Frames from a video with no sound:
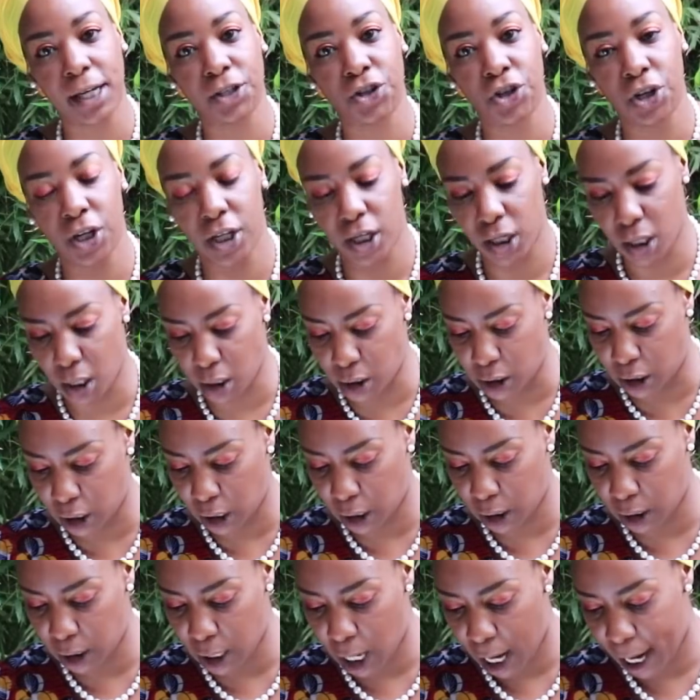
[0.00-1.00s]
actually
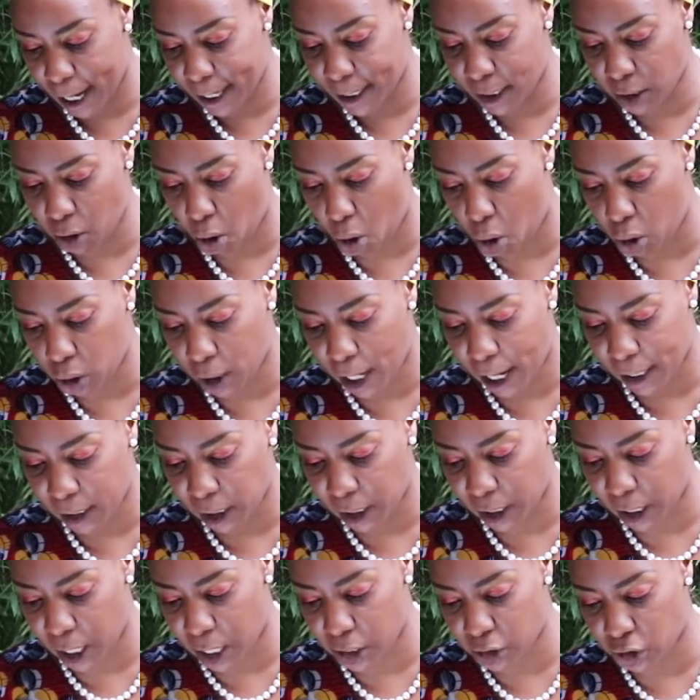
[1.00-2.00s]
denied all
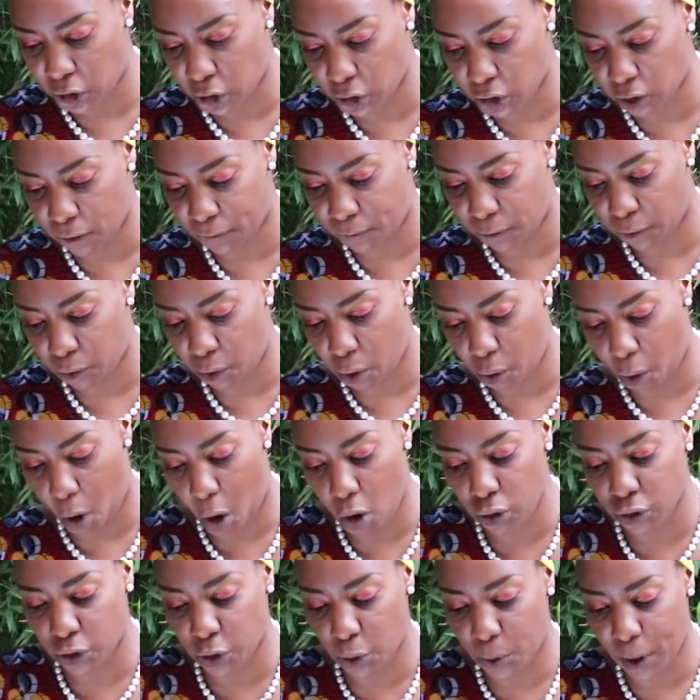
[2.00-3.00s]
allegations of
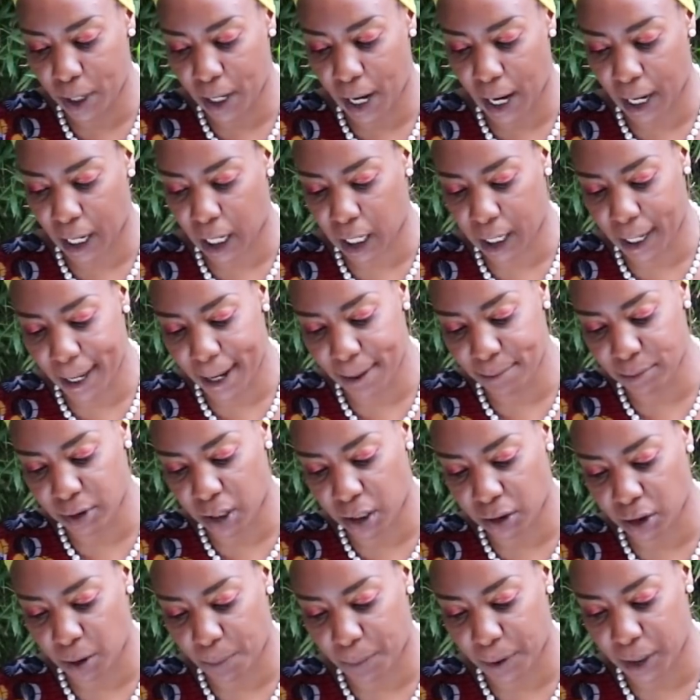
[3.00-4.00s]
wrongdoing and claimed
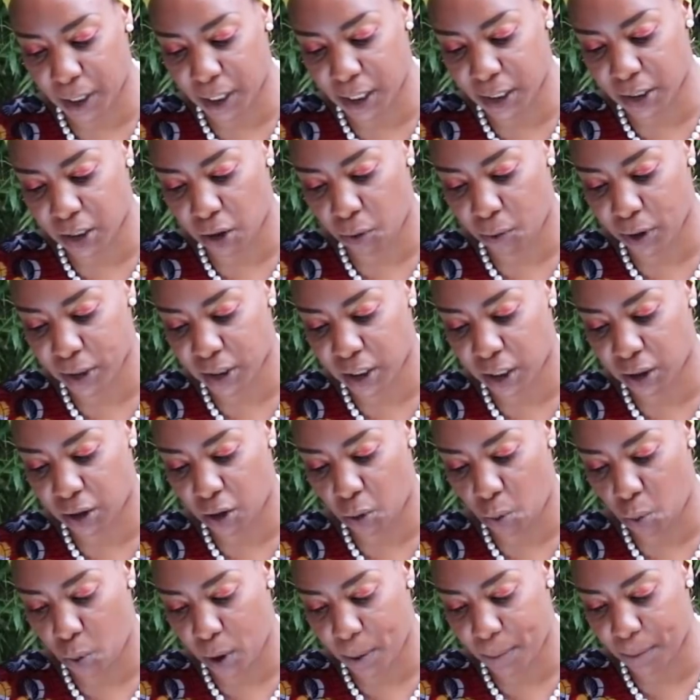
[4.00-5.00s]
that the police arrested
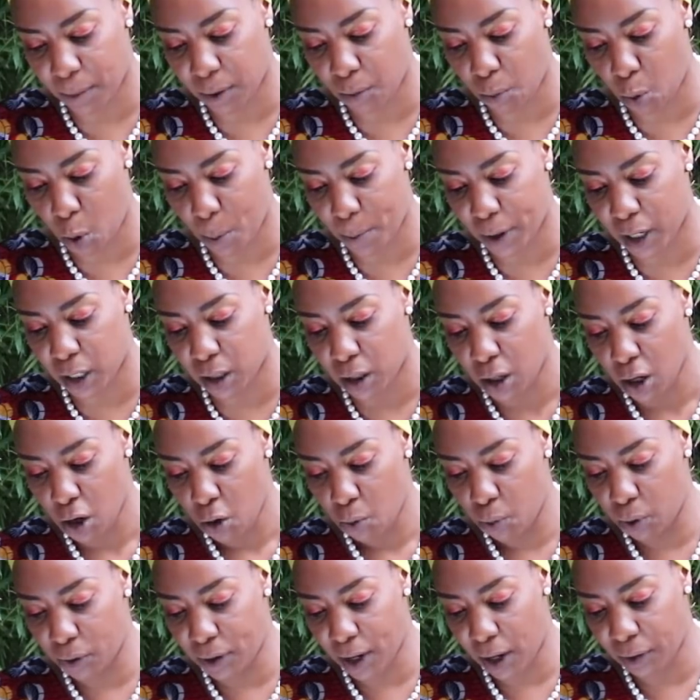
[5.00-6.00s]
the woman
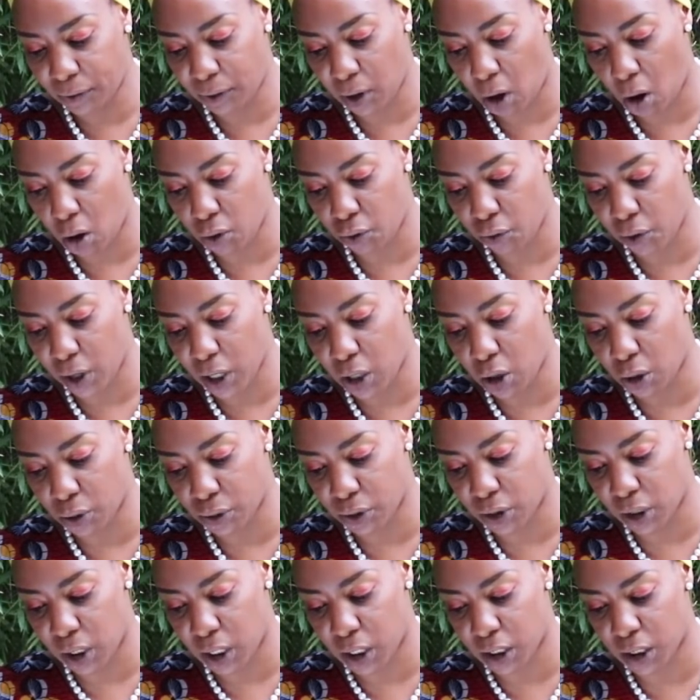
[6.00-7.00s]
without the honorary
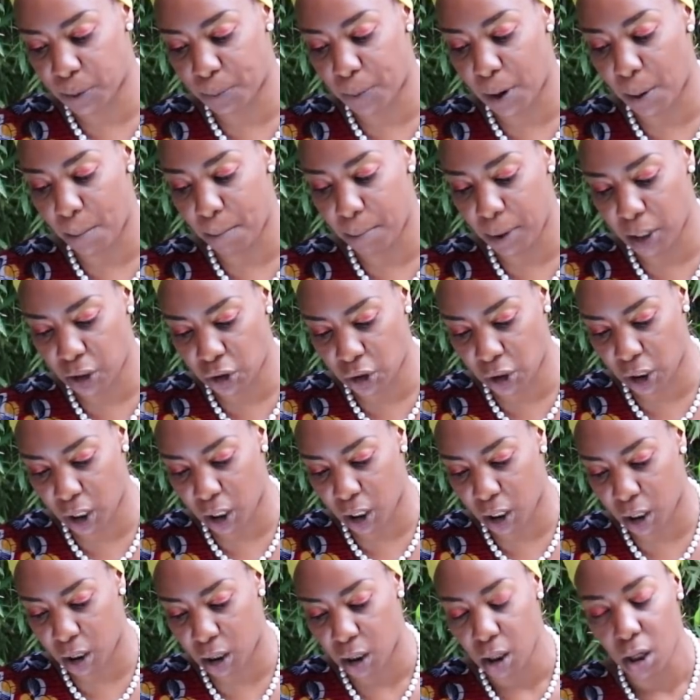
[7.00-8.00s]
consulate's
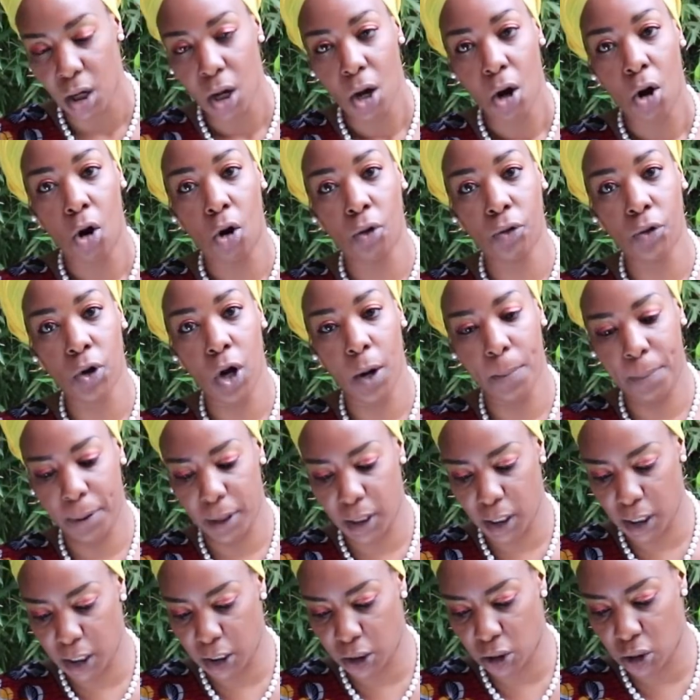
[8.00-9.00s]
permission. Although a
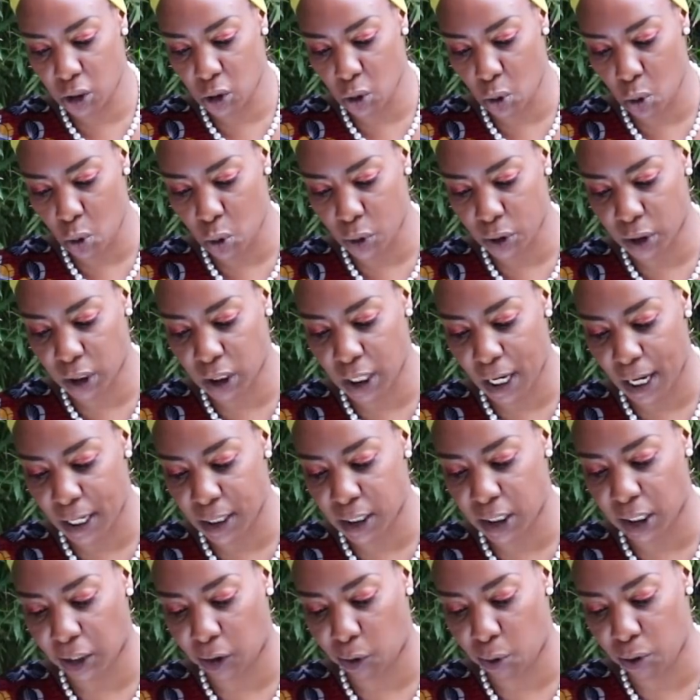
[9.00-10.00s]
police source
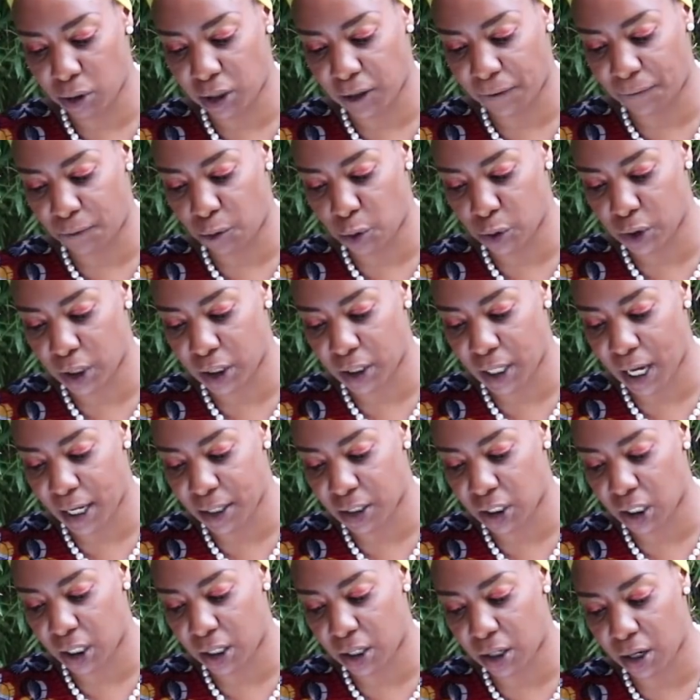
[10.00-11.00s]
said security forces
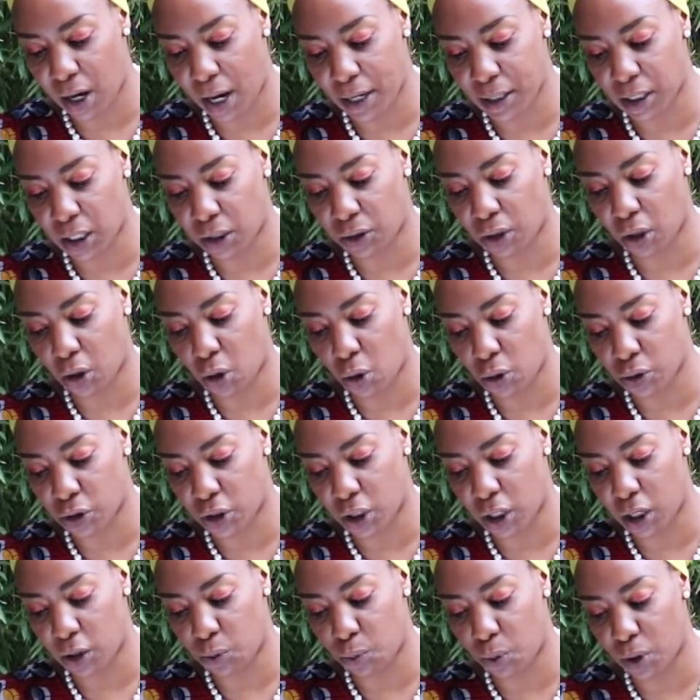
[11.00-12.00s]
entered the
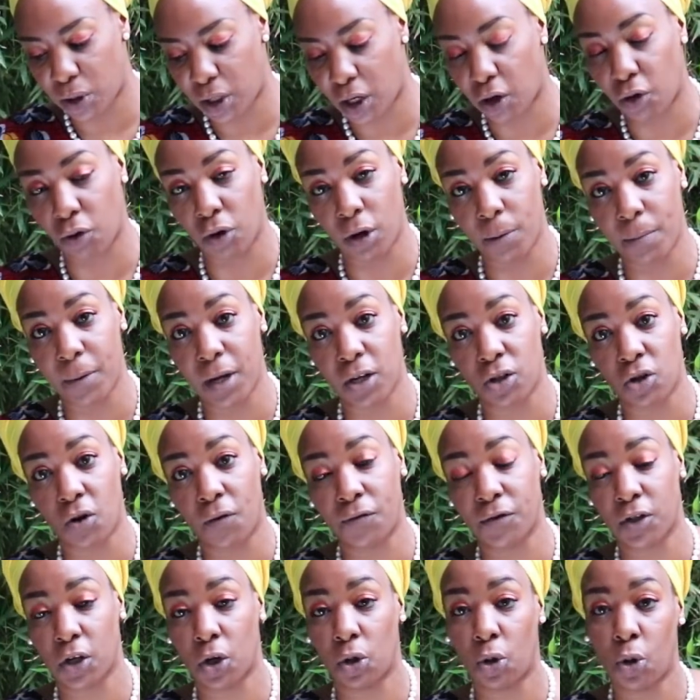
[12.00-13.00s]
consulate with agreement
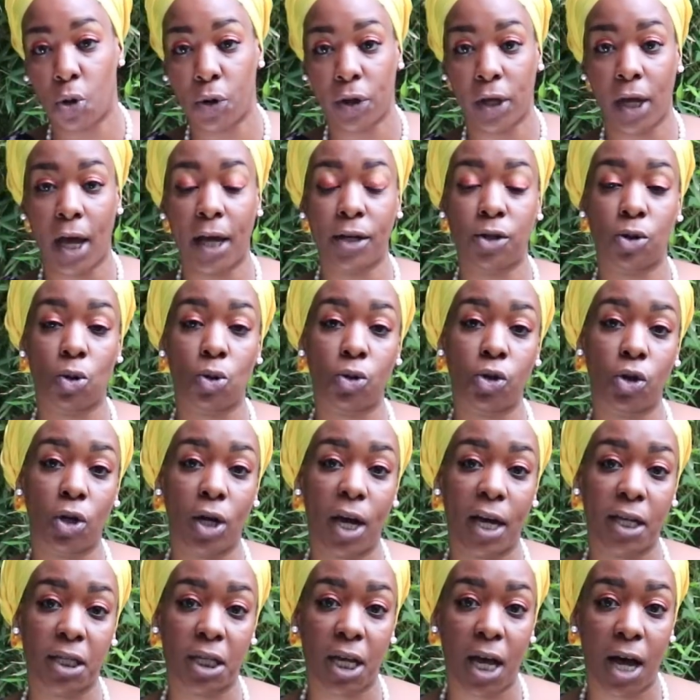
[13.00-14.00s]
of Chalohi. I told you
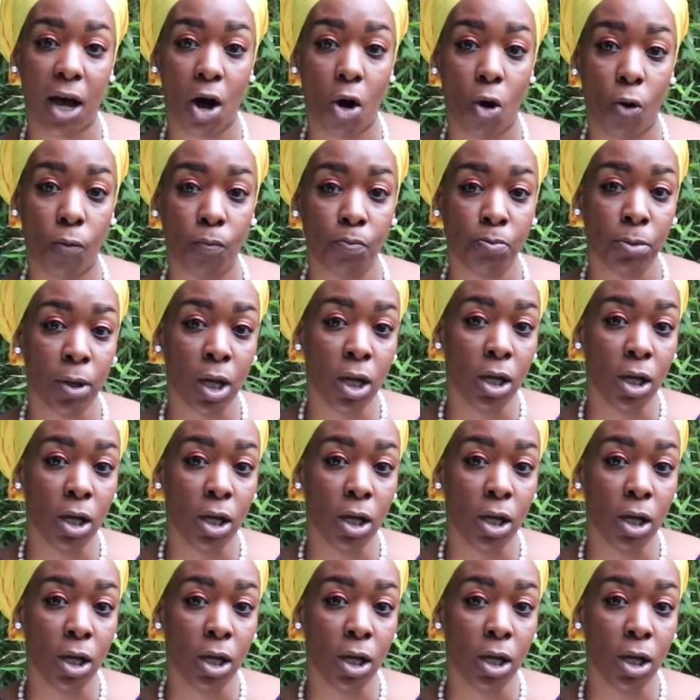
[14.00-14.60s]
guys how,